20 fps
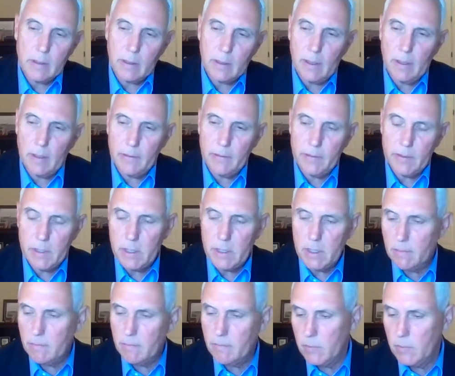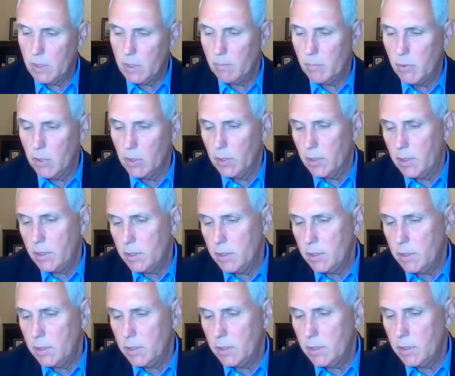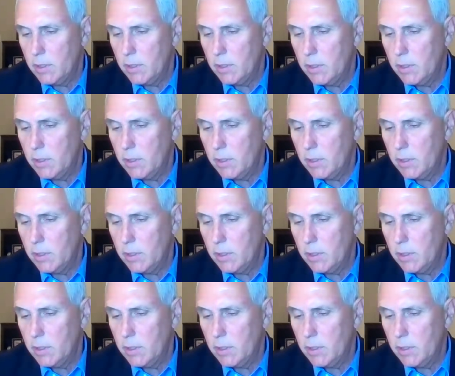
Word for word: uh, the uh, the ability